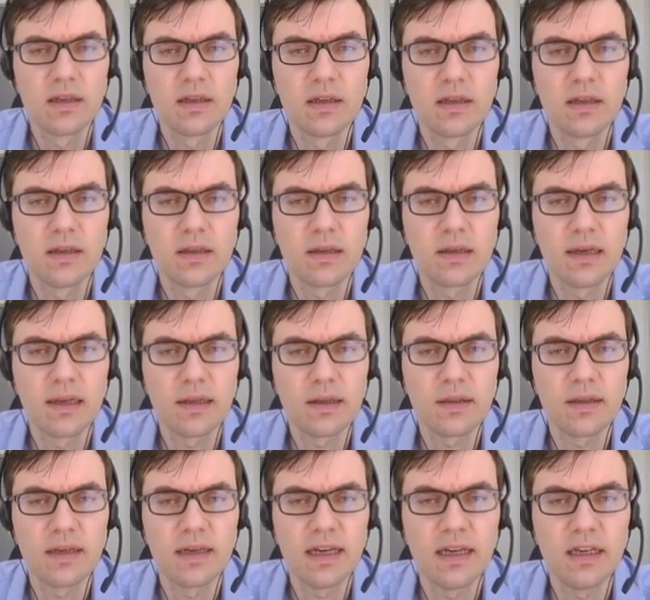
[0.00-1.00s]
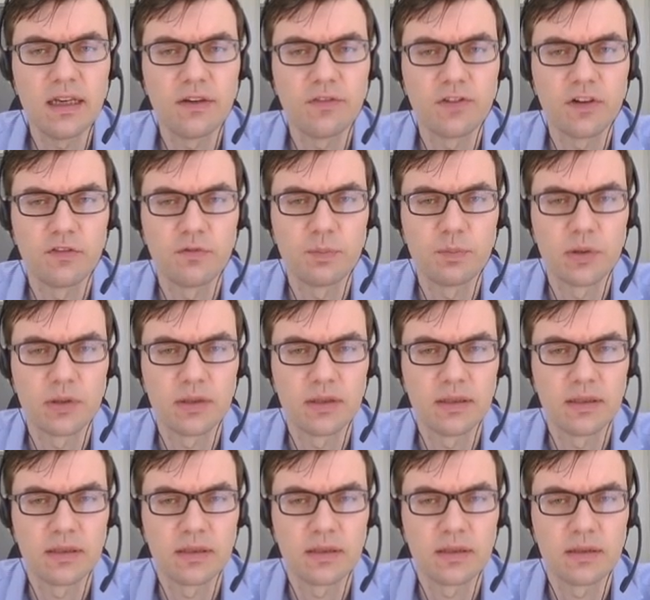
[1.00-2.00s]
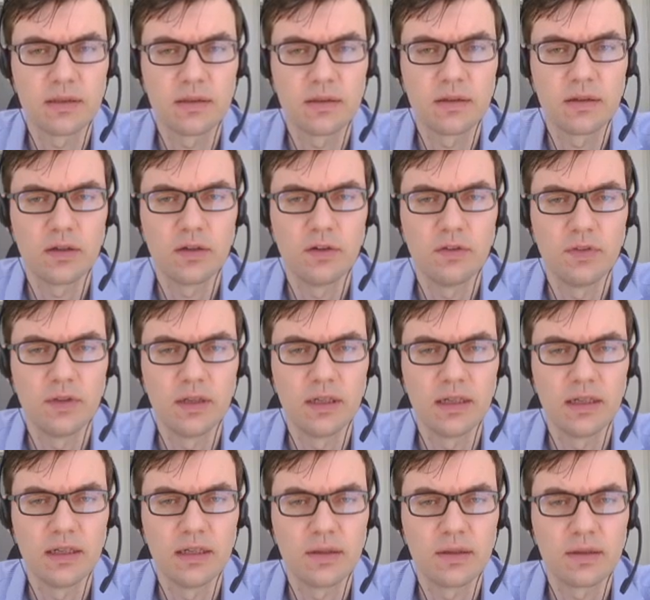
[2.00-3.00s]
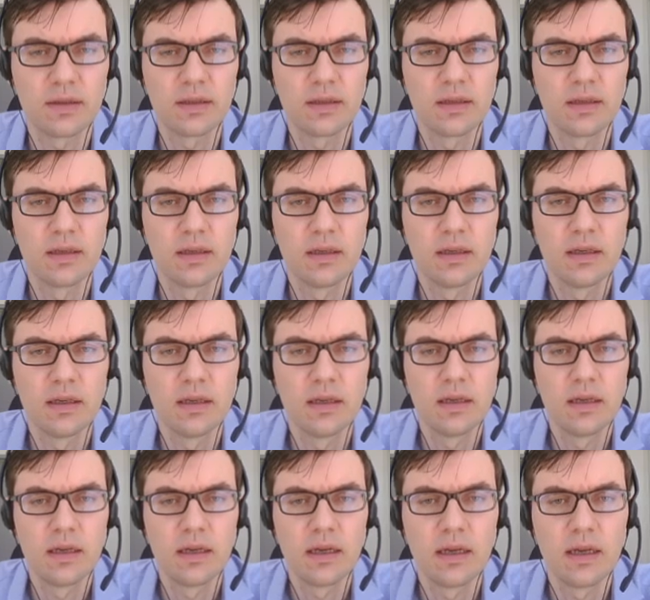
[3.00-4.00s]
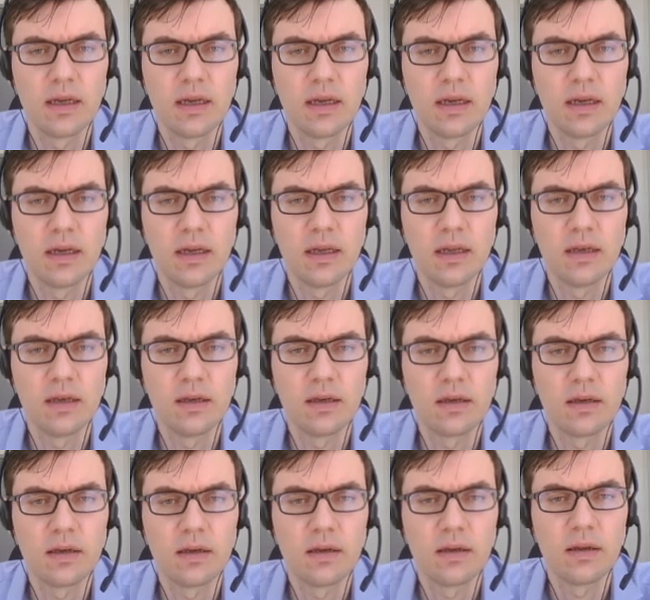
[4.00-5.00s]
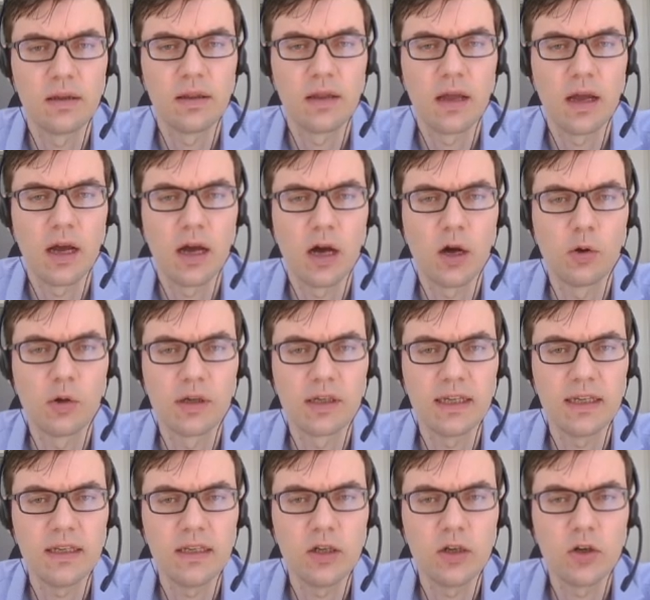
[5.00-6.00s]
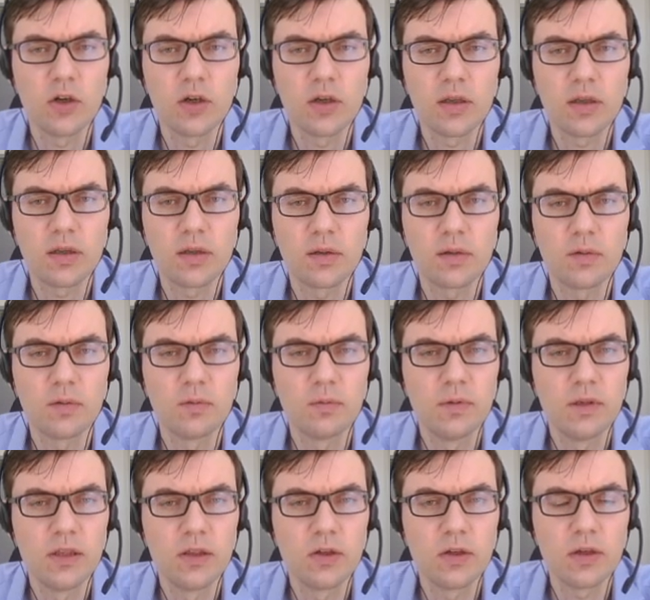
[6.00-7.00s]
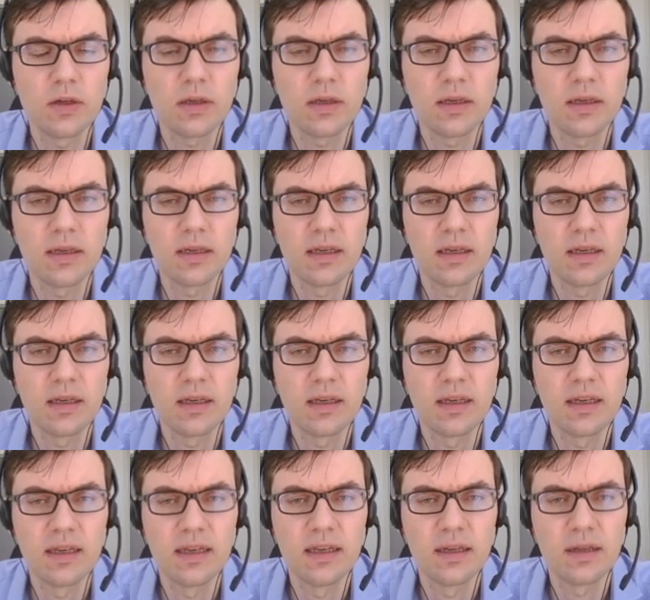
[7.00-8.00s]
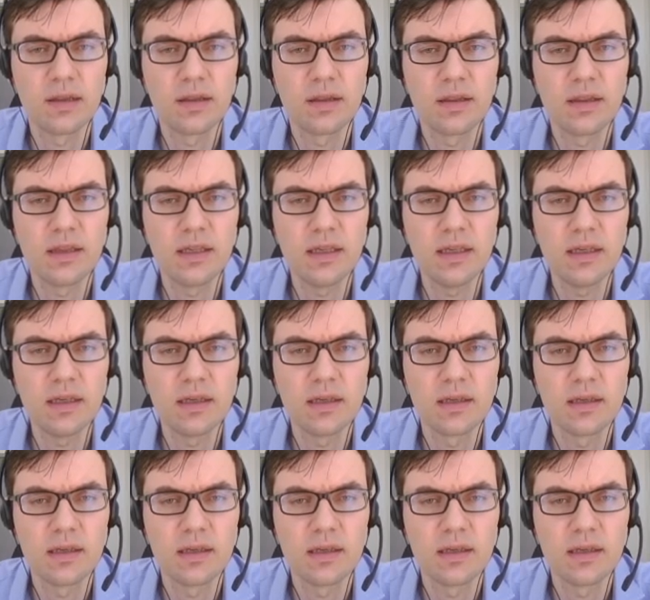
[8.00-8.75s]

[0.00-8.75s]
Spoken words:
is less than 85% of the days. And our daily orders will not exceed